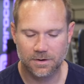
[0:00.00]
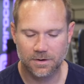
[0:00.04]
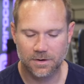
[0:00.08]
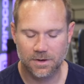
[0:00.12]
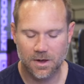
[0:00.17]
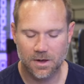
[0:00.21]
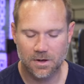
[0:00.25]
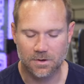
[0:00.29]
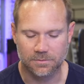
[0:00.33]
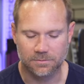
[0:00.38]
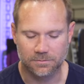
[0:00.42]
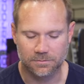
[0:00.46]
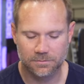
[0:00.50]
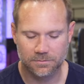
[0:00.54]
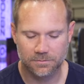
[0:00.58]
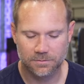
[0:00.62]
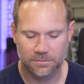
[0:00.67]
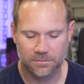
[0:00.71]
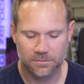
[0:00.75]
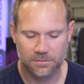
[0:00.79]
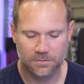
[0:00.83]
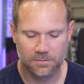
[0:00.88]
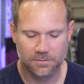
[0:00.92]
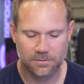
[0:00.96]
you go.
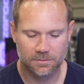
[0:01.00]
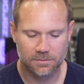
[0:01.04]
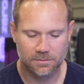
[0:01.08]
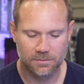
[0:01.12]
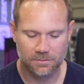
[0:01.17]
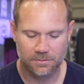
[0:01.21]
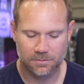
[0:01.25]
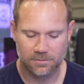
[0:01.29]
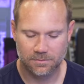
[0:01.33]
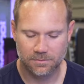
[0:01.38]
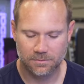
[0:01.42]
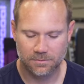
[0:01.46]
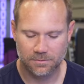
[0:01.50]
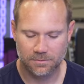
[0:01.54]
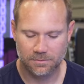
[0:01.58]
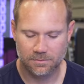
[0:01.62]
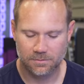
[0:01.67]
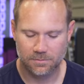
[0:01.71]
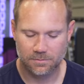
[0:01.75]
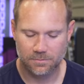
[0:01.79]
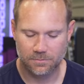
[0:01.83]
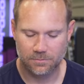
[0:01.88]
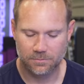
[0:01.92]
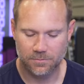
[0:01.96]

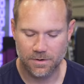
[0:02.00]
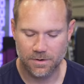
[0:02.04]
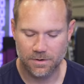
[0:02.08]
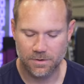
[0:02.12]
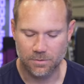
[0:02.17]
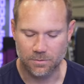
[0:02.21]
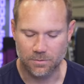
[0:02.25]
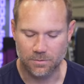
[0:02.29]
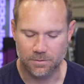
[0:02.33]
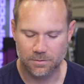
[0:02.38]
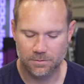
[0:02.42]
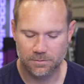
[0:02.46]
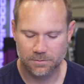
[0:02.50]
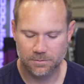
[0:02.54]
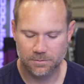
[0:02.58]
Yep. Very cool.